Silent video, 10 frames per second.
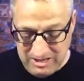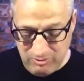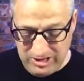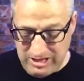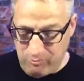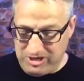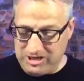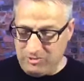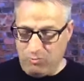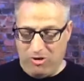we, that we
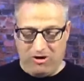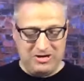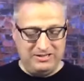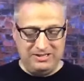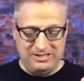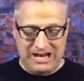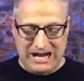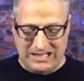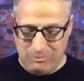can walk in the light,